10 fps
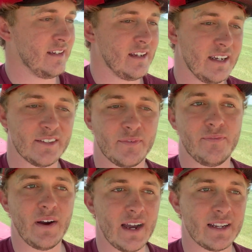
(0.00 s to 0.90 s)
it's
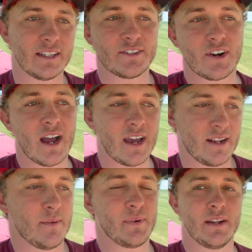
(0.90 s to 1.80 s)
finally dried
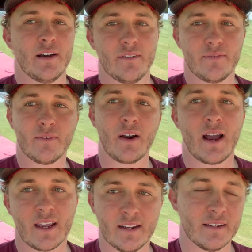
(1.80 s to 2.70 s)
up enough where
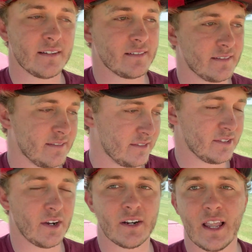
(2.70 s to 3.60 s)
I can
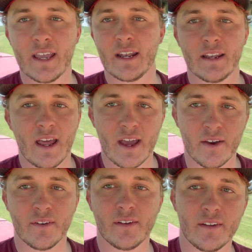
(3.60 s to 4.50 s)
start laying it
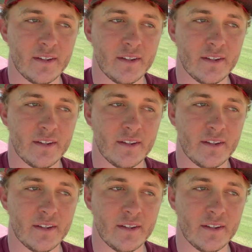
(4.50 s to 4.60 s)
down.